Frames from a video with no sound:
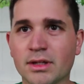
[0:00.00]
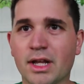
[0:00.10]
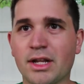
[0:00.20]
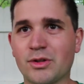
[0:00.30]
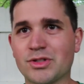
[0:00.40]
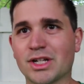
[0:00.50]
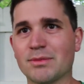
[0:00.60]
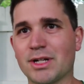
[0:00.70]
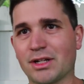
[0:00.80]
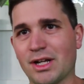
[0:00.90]
anywho, check
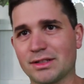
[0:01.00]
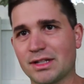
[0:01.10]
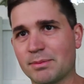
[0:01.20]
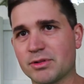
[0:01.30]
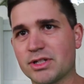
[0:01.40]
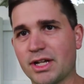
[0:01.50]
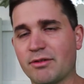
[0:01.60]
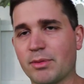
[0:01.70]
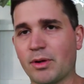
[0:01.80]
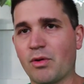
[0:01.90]
them out, guys. I appreciate
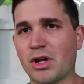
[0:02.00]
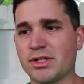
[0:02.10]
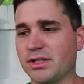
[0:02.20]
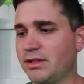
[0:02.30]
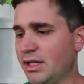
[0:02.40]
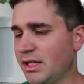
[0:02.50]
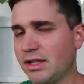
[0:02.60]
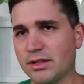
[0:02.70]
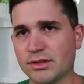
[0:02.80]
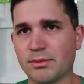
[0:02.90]
everybody watching.
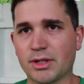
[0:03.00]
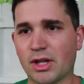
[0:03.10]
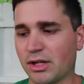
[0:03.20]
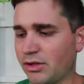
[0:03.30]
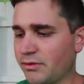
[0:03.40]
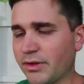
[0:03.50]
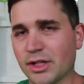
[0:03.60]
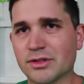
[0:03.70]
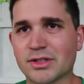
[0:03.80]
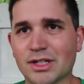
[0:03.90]
There's going to be a lot of good
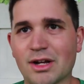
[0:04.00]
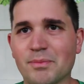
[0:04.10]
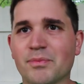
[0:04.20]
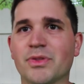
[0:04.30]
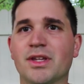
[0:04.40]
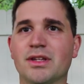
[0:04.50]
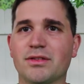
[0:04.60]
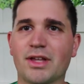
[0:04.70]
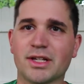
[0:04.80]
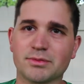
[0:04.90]
videos to come.
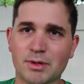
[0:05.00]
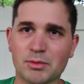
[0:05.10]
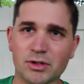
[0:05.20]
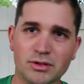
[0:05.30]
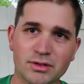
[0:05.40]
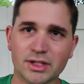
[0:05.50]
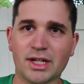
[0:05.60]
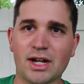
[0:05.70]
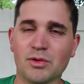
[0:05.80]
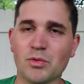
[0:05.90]
Thanks. Remember,
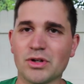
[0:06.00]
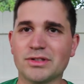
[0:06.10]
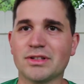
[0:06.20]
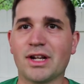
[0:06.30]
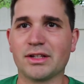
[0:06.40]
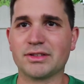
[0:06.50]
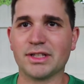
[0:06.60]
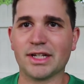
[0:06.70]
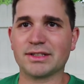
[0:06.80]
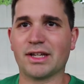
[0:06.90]
get out in the woods, and I'll see
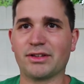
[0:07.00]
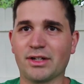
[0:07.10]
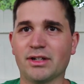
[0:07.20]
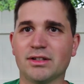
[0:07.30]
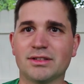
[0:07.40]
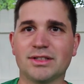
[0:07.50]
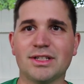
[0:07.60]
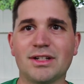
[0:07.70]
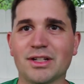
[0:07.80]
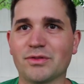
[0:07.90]
you guys out there. See
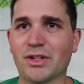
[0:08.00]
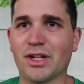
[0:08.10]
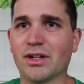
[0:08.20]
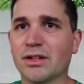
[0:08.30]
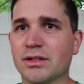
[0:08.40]
you in the next video.